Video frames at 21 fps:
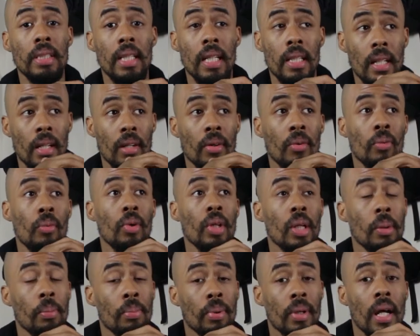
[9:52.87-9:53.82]
that they can
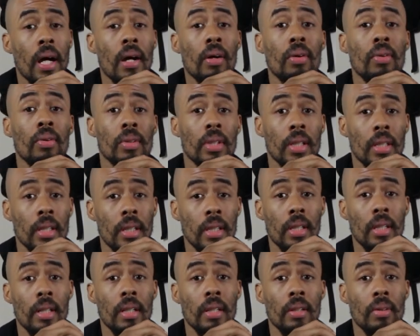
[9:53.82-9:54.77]
really put out on the
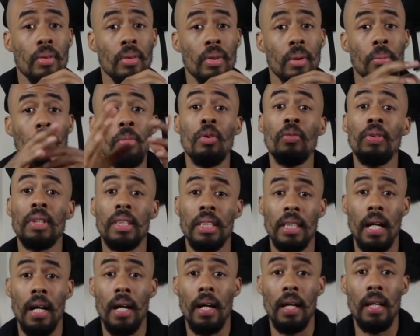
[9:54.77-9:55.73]
uh, on the movie
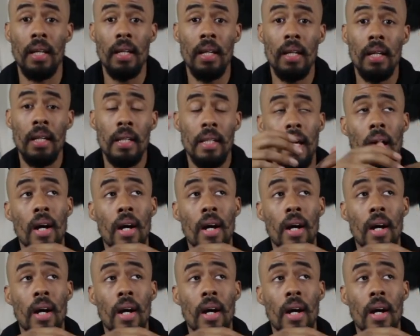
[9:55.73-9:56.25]
side.